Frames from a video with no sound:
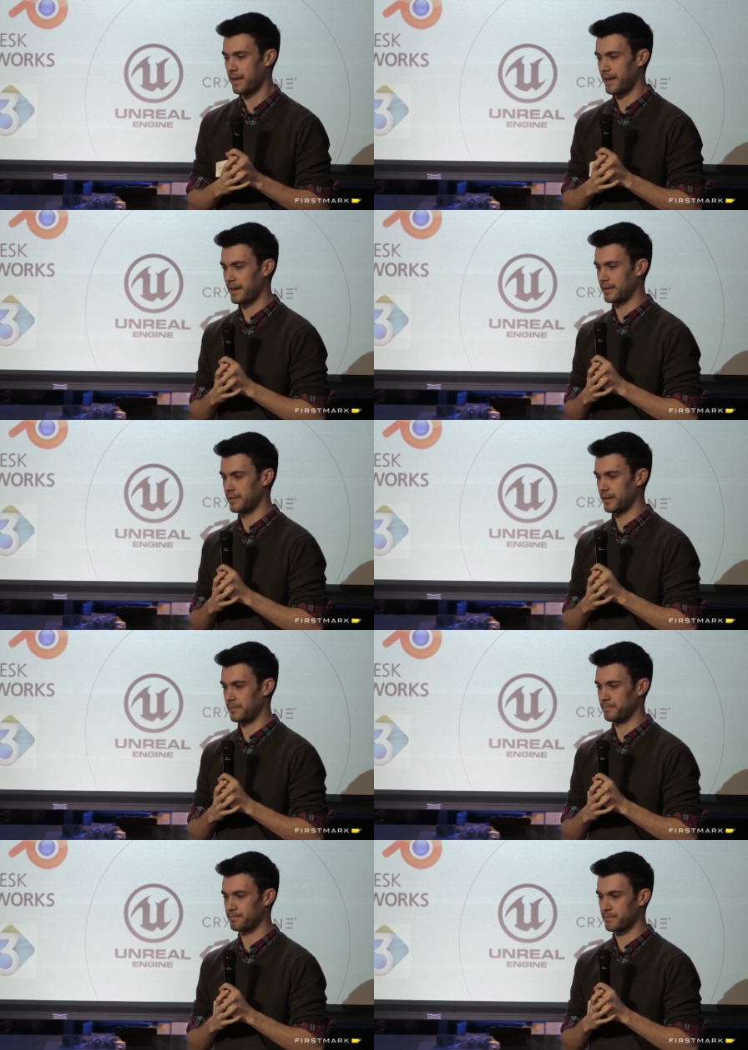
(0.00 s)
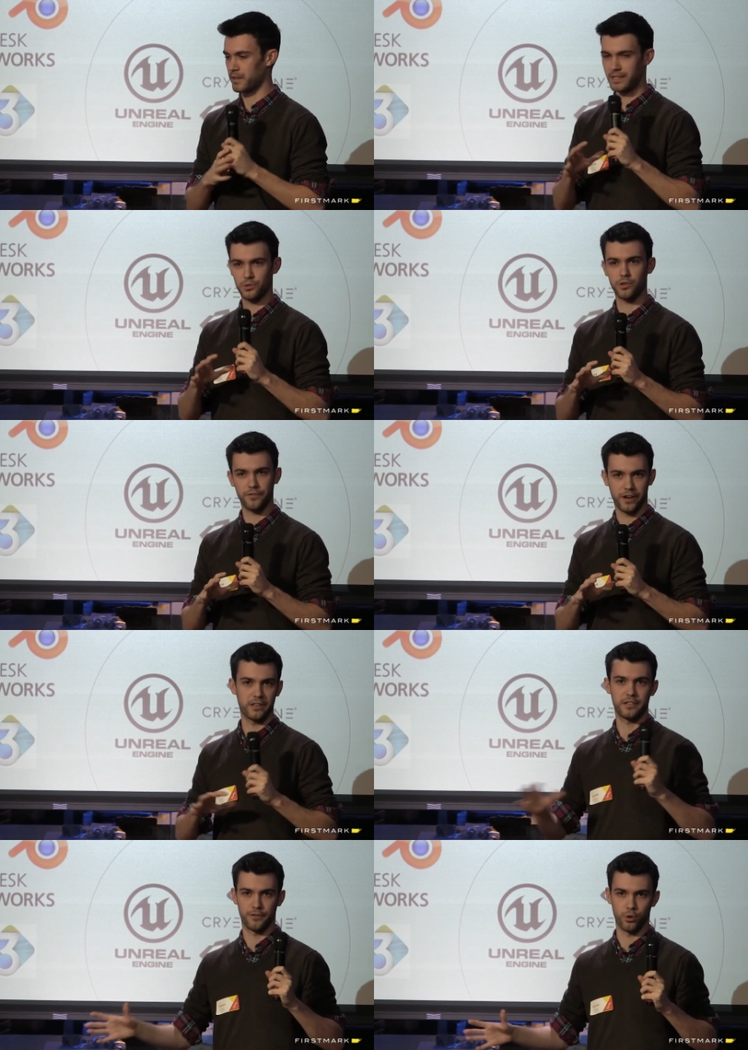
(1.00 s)
And um, these were
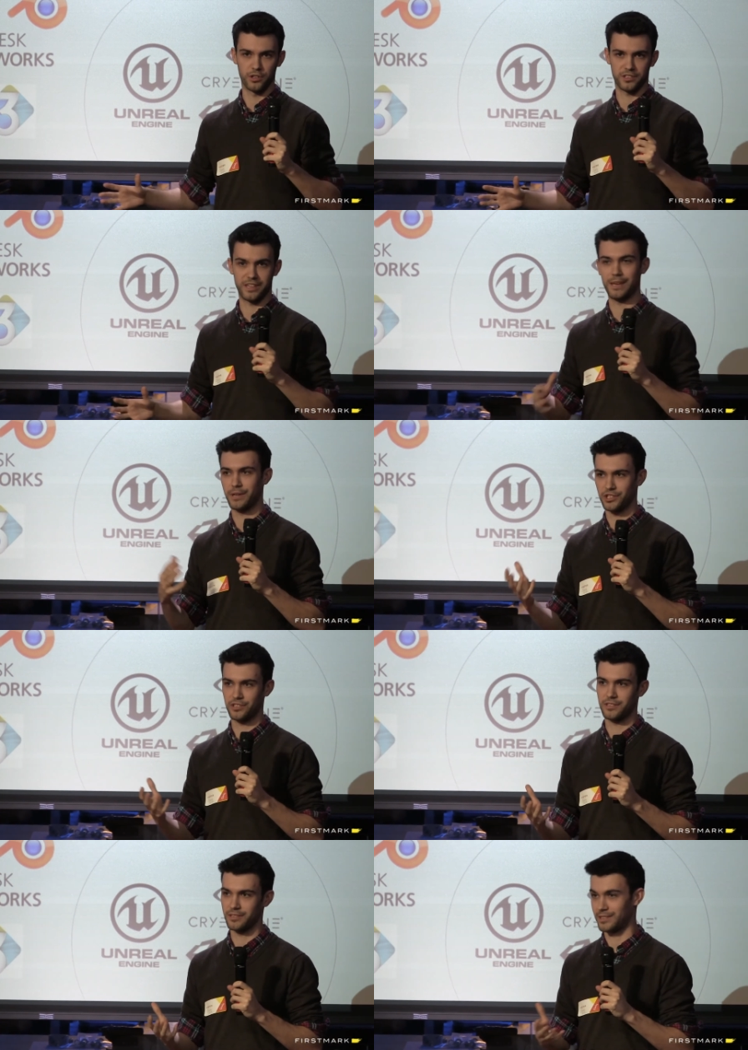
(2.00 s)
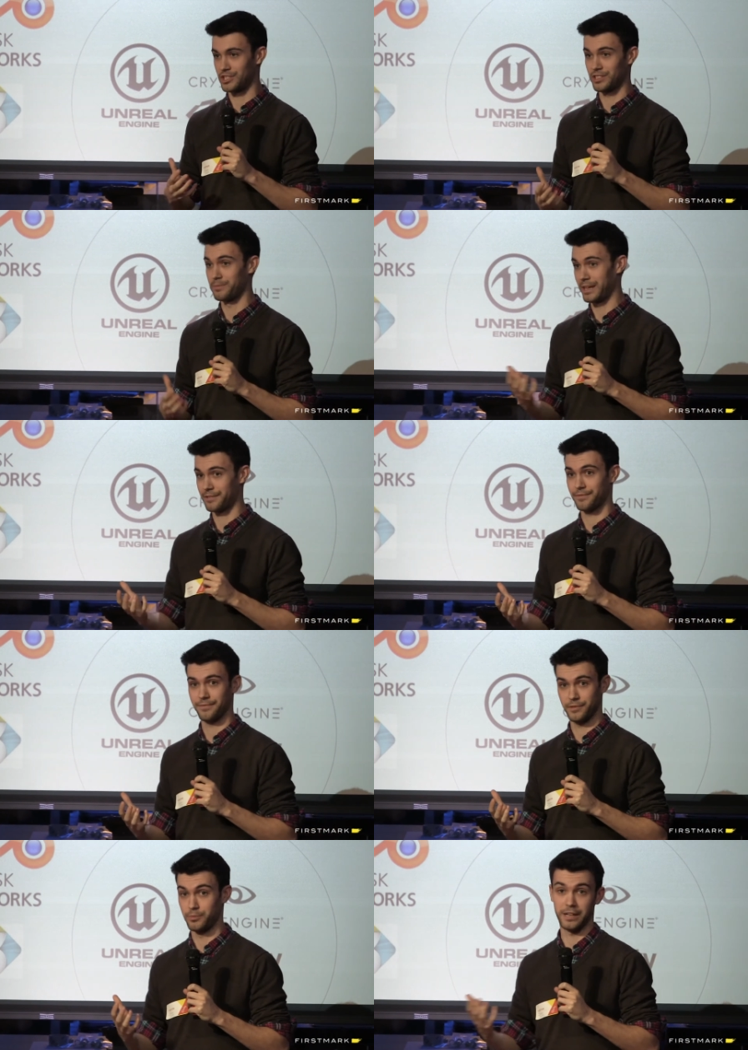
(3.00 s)
fairly divorced. Game engines essentially
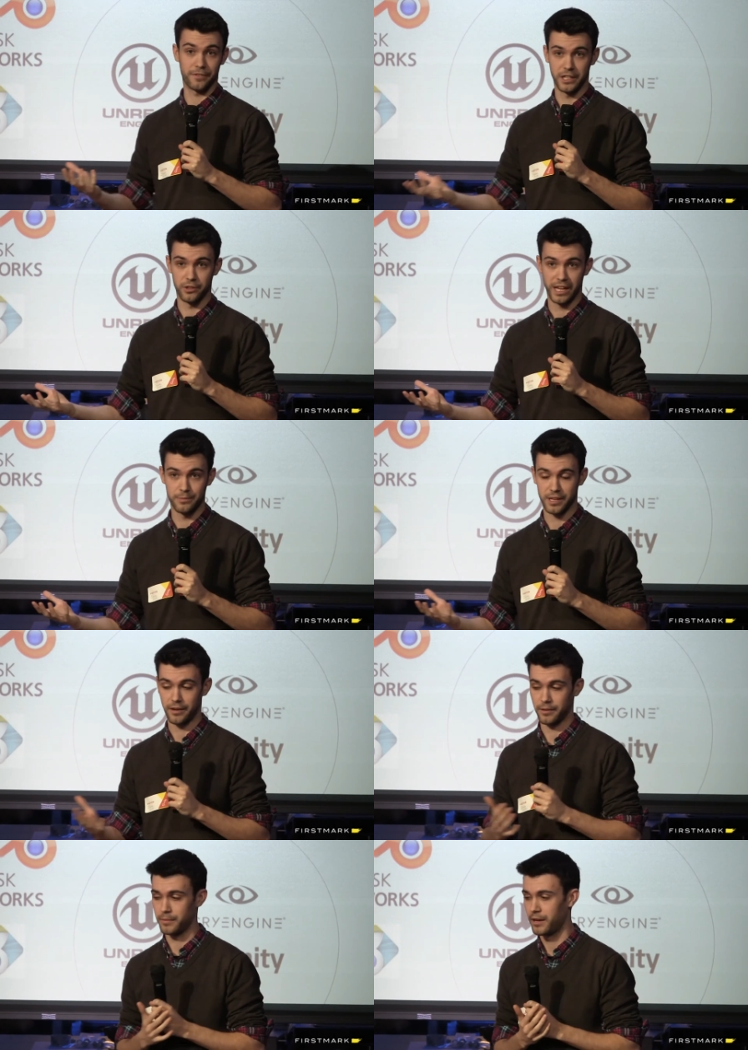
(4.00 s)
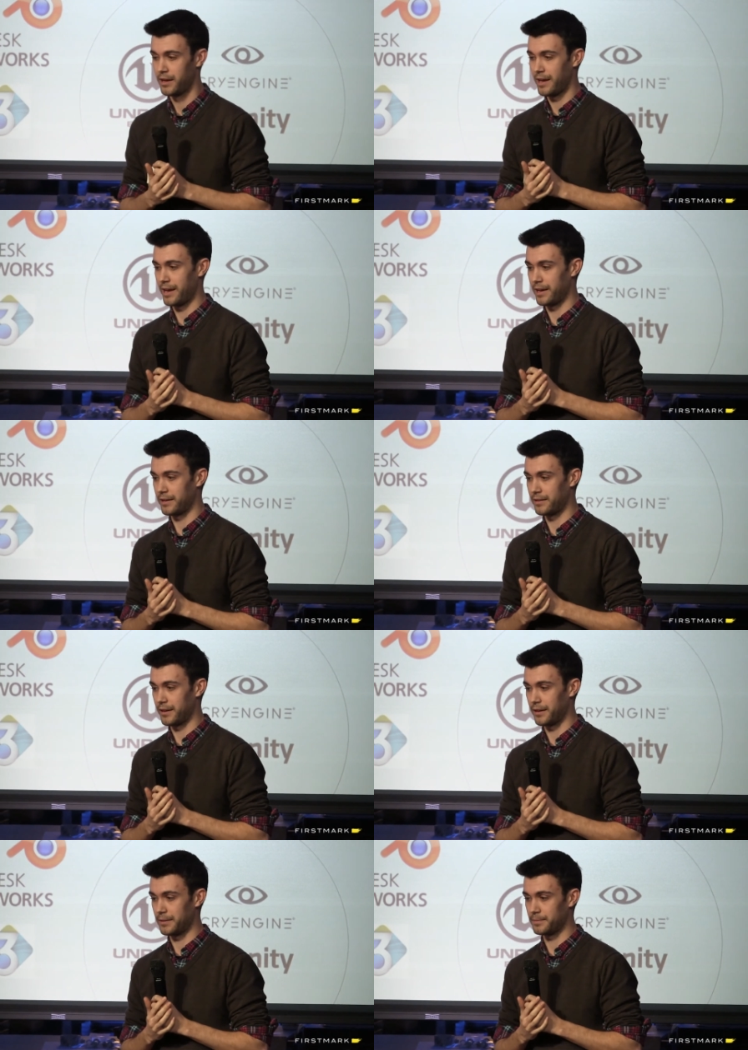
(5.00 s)
make, you make video games out of them. And
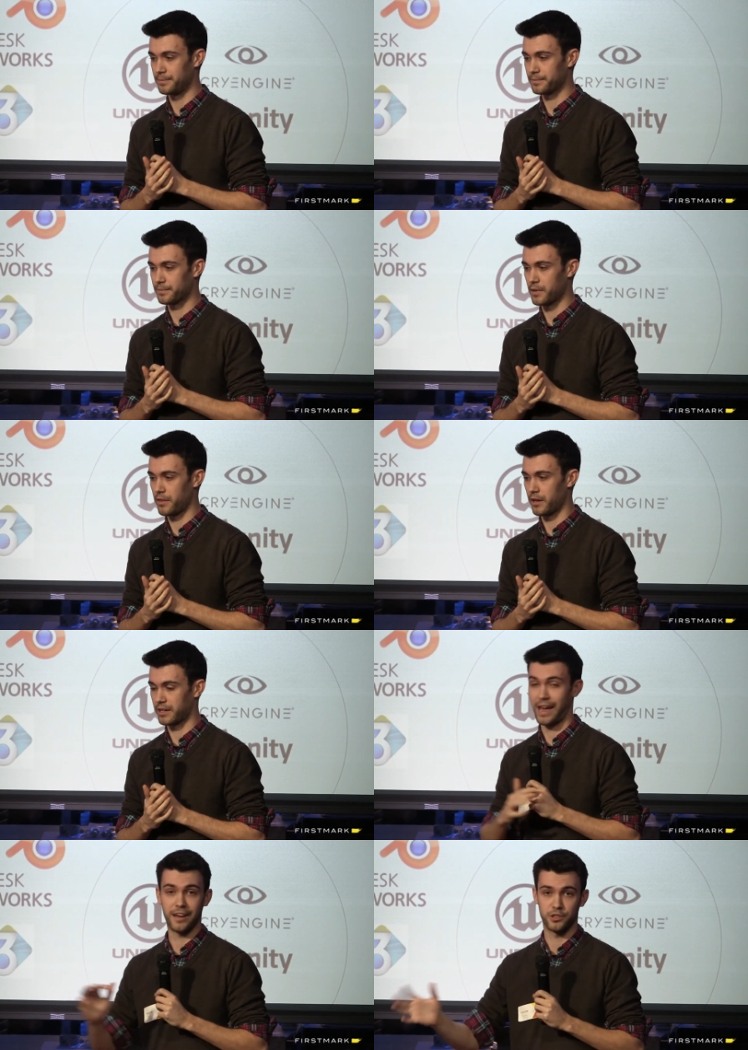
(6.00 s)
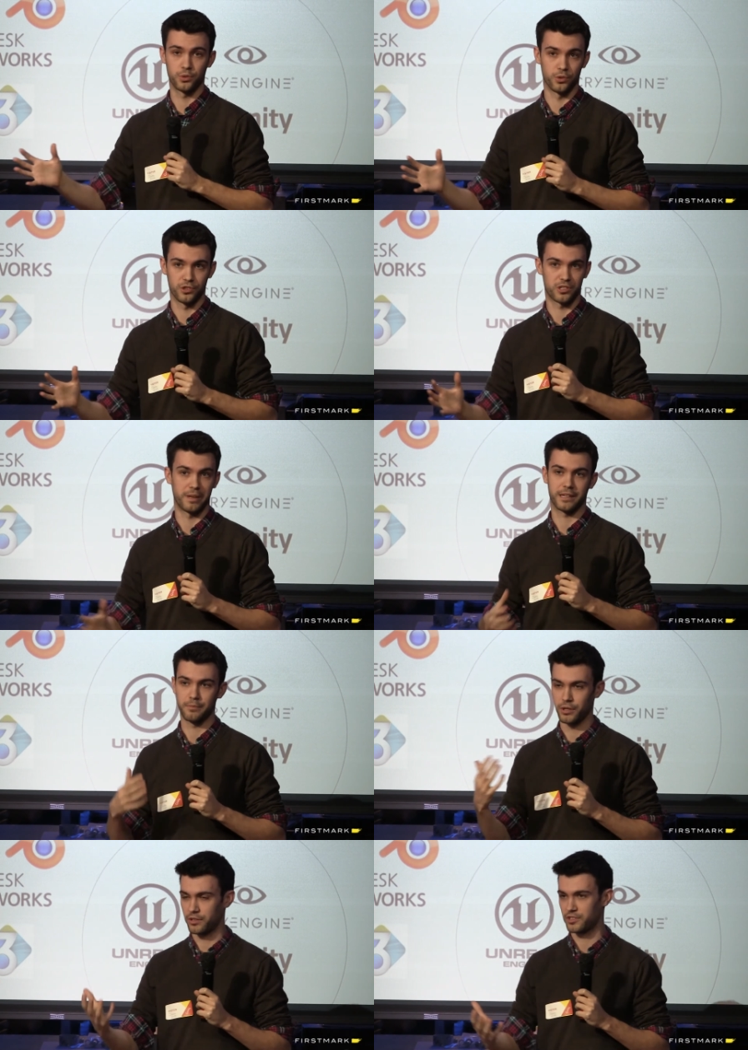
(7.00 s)
um, the CAD tools, you're
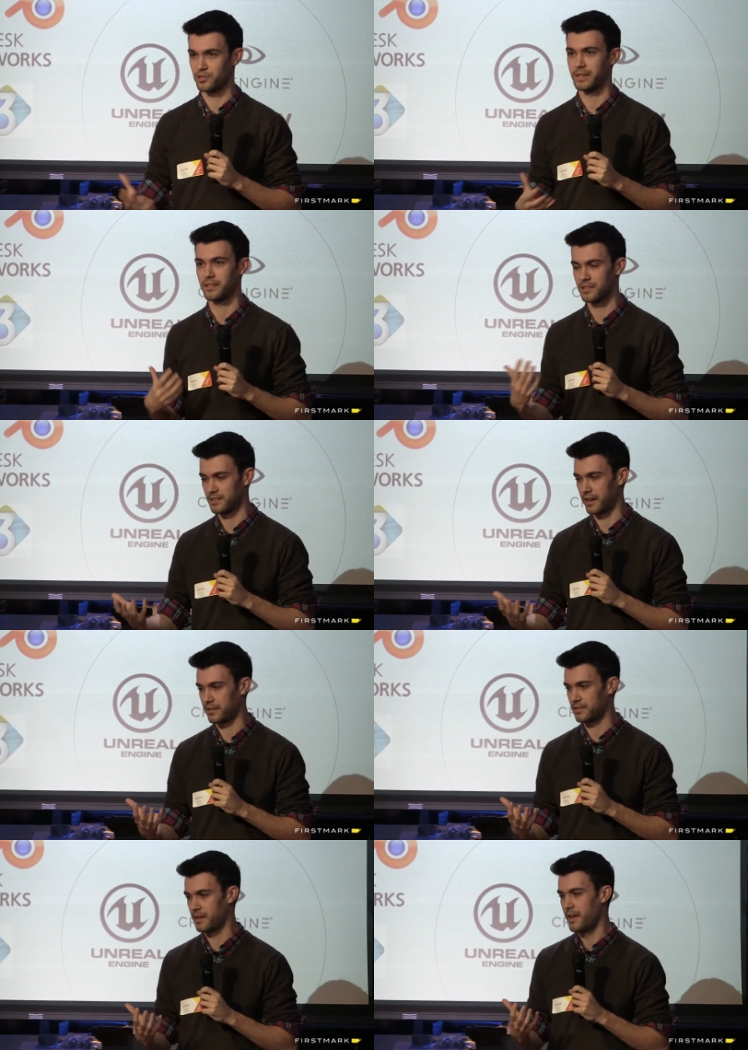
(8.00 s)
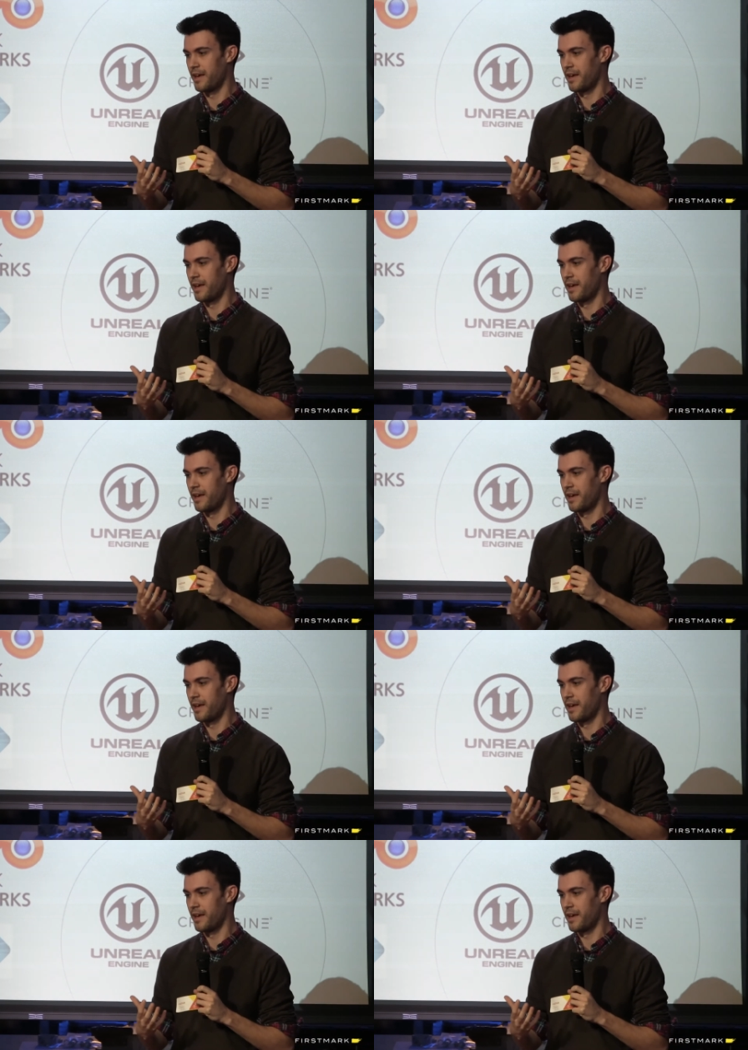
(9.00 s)
making buildings, you're making designs.